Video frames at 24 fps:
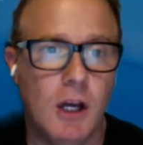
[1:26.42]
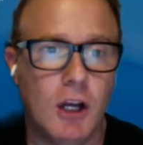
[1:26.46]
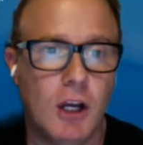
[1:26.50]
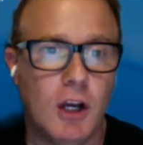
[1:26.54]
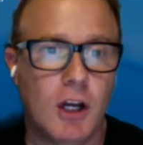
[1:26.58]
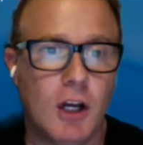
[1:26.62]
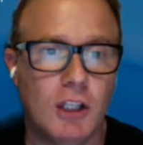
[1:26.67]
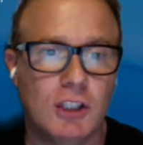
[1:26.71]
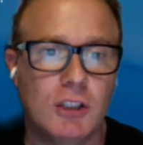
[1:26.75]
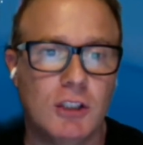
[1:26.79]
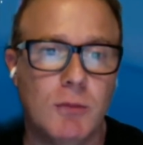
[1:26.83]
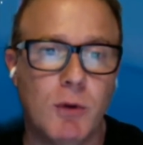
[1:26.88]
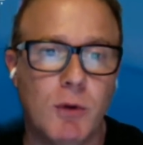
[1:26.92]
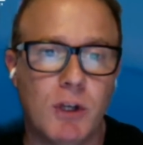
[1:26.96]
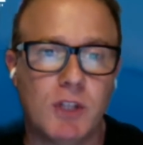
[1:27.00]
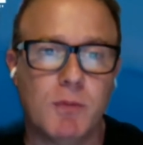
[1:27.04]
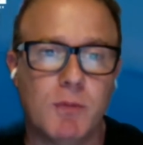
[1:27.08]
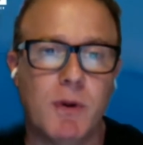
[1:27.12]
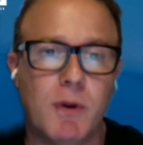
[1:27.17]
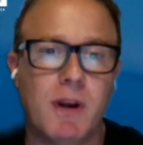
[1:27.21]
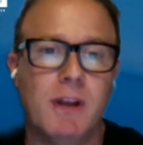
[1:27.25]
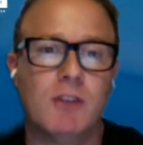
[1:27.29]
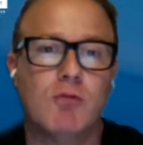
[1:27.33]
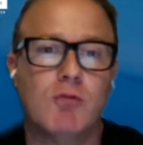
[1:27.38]
Customer
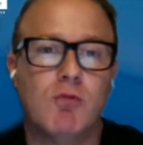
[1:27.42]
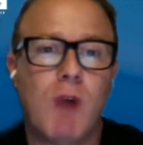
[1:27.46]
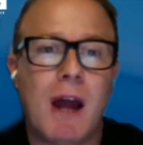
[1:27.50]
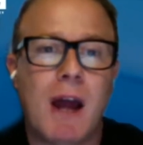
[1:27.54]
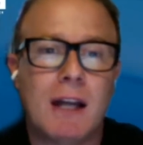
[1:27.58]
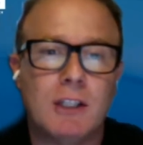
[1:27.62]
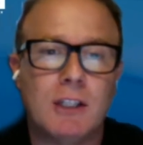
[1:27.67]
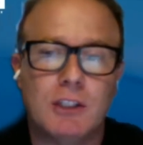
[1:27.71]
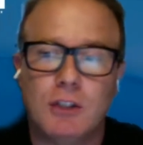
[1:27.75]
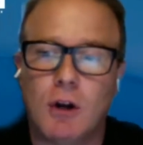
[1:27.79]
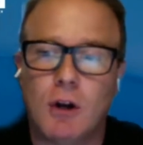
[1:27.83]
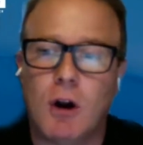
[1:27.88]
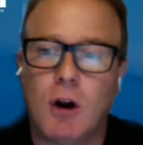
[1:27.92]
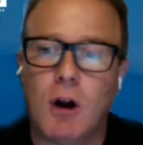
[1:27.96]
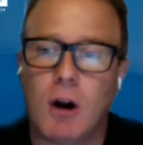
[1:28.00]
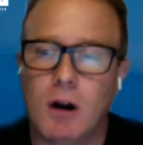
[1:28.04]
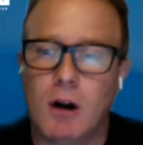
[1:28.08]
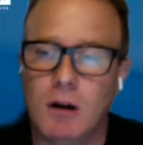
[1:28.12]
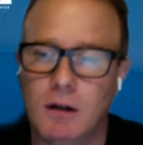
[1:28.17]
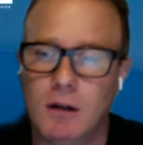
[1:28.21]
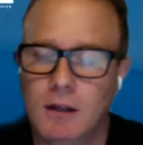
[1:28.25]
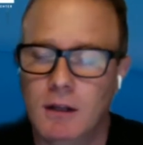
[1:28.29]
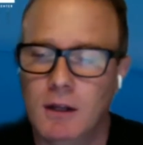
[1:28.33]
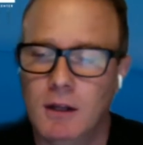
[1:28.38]
experience rockstar,
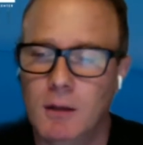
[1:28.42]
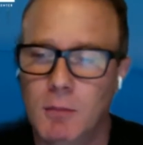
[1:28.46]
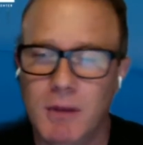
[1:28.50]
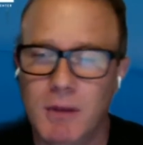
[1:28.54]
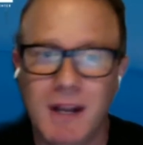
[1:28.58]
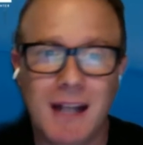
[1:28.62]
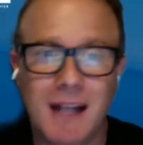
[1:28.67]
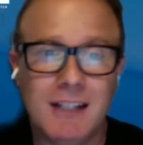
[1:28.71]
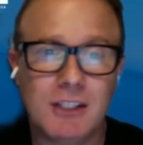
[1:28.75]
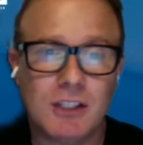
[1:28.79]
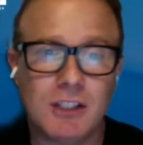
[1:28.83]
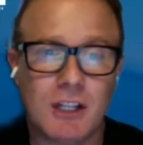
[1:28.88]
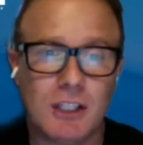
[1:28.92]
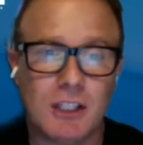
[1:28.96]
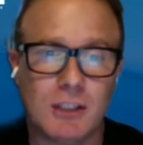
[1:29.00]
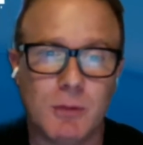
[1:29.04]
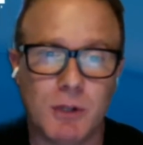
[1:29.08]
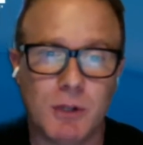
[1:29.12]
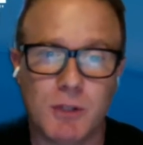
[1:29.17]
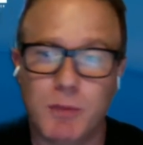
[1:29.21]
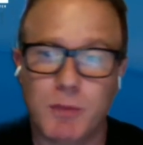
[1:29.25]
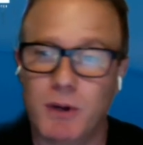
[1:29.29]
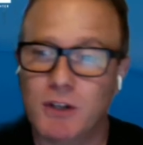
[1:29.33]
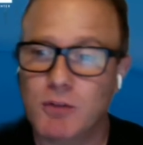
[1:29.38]
but not just customer
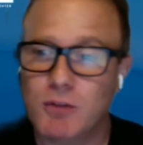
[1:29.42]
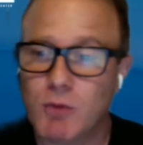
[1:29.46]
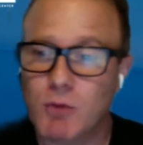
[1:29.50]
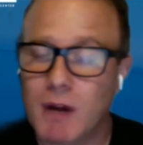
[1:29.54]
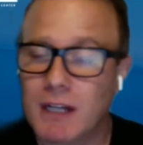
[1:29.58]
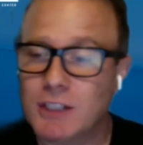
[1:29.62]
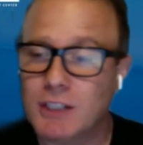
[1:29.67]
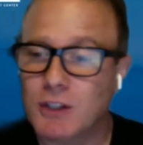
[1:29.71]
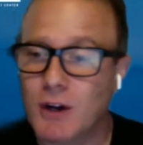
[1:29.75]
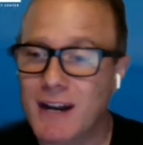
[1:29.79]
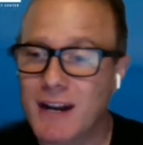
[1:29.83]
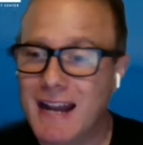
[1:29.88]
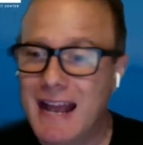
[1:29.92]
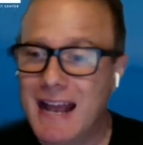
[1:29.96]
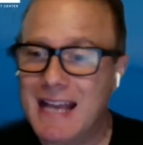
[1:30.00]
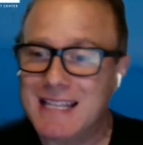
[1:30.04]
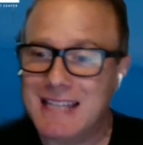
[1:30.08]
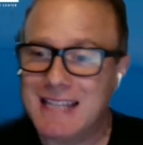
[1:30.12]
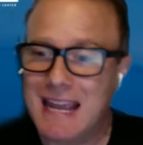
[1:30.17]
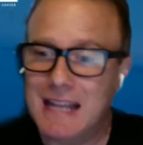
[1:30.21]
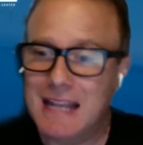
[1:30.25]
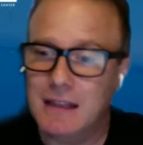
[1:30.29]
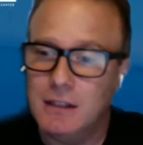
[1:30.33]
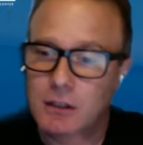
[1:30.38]
experience rockstar. It has
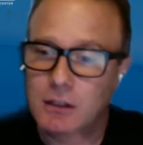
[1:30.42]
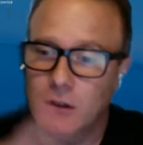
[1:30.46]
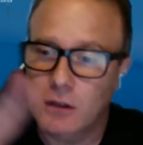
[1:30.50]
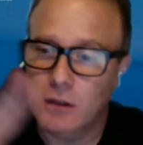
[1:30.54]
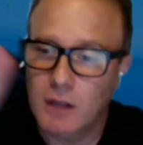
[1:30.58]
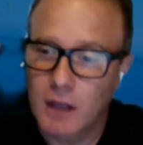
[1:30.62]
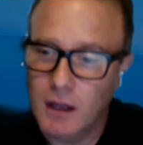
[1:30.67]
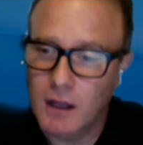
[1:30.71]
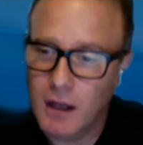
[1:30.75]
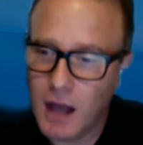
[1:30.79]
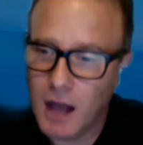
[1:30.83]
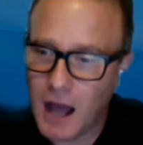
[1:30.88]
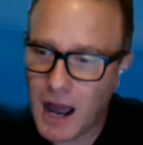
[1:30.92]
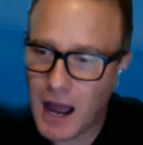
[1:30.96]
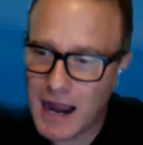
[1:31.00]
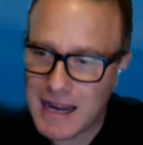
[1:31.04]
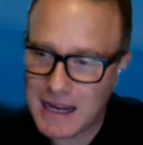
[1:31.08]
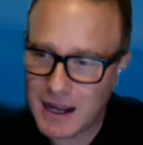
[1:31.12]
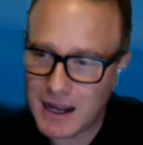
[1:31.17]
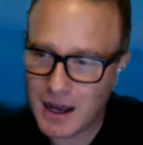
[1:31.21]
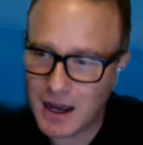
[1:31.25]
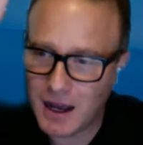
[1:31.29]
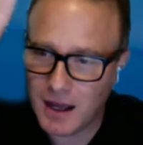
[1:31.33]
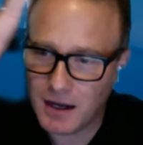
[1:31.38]
a little
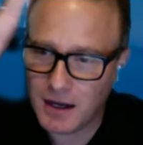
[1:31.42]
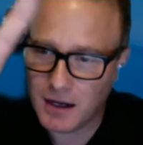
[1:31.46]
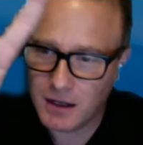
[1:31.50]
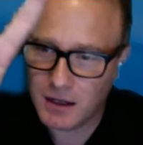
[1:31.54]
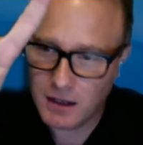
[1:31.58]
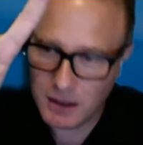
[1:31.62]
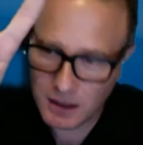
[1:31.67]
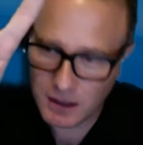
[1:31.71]
icon.